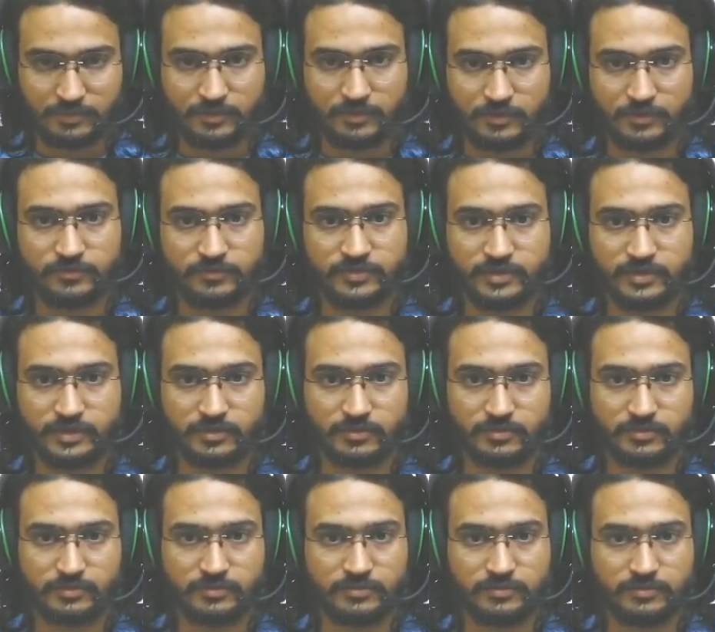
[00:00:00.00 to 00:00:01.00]
of
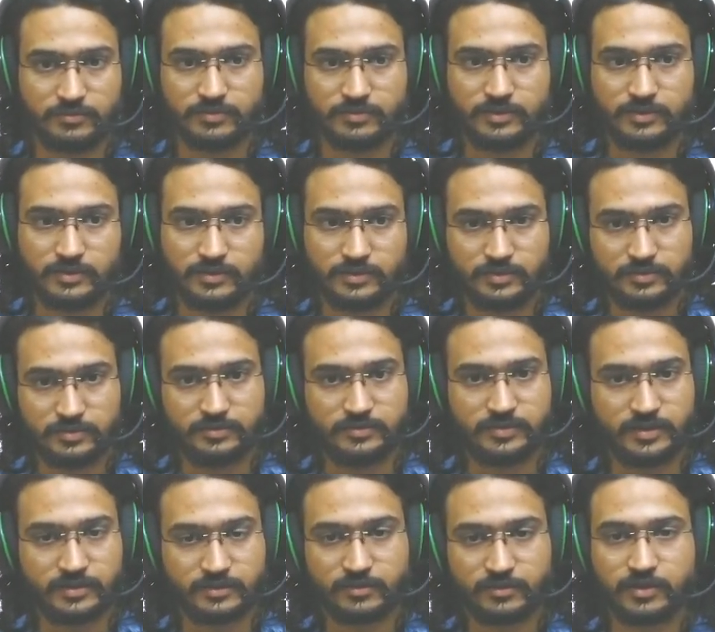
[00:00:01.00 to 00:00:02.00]
0,
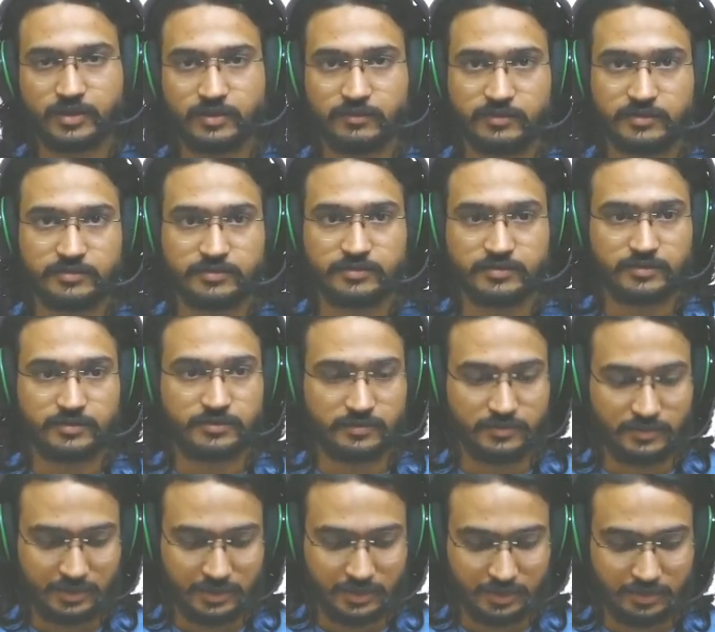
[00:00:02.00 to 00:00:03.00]
that's going to give us the
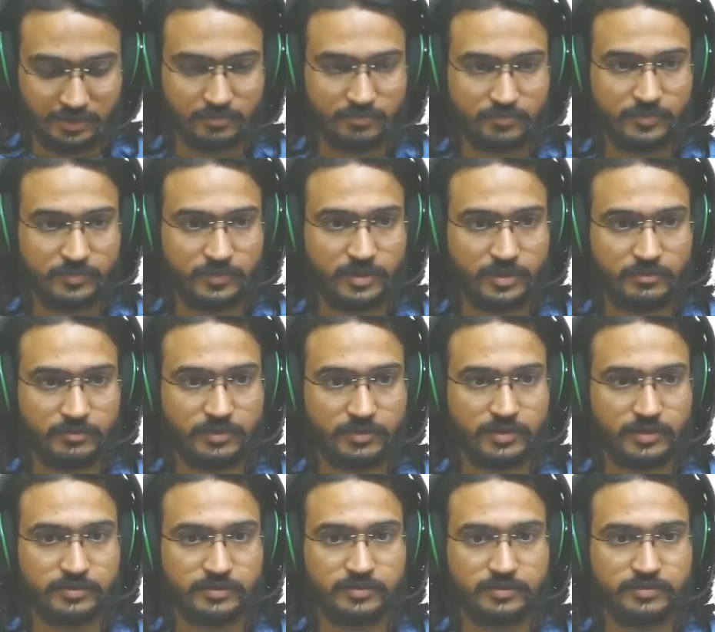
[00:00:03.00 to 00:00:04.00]
key name. Now we
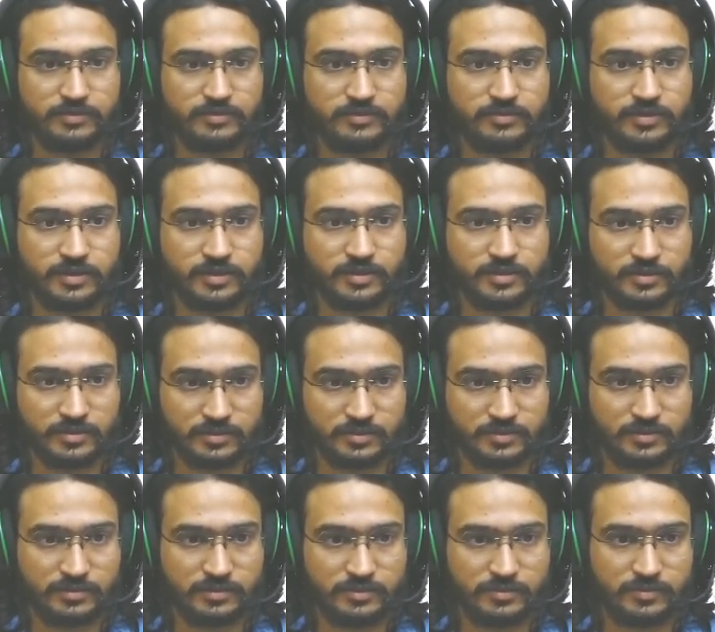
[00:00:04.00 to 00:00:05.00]
can just
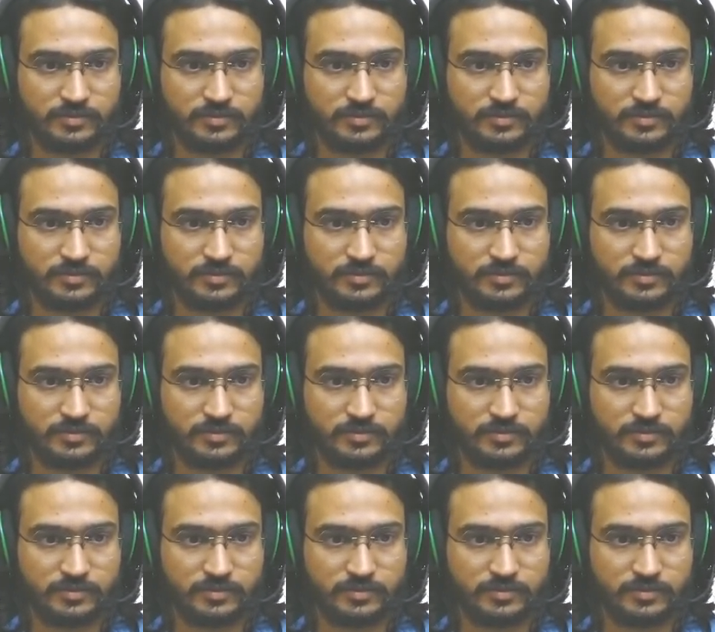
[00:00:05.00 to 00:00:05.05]
return